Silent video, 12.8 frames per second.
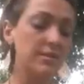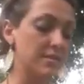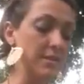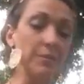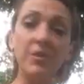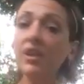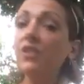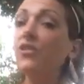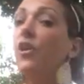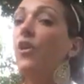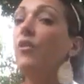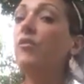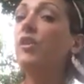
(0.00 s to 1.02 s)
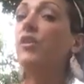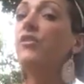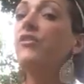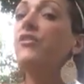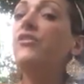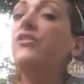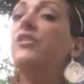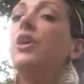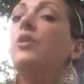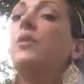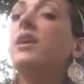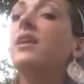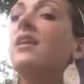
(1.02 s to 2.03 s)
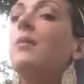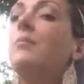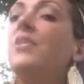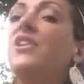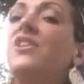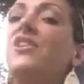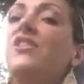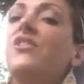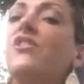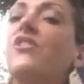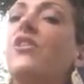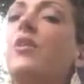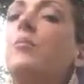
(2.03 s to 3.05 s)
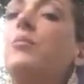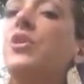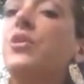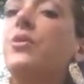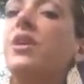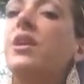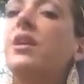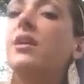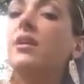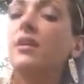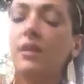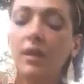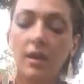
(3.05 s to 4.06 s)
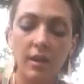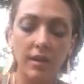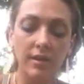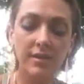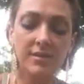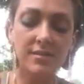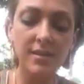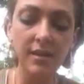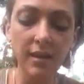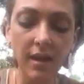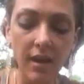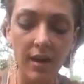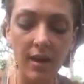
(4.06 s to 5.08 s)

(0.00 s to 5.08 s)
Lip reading: Something is overflowing in abundance and beauty. Let's see.